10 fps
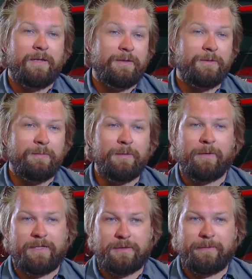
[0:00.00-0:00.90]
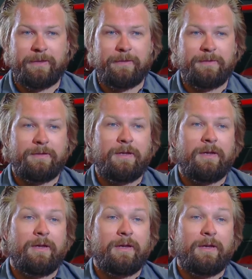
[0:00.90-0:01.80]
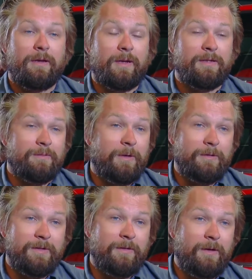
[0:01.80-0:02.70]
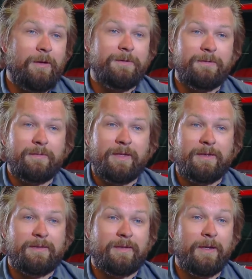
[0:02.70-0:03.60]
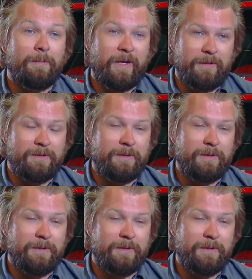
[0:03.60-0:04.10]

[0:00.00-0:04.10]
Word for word: is your mid-range speakers. Uh, Custom Auto Sound also makes kick panel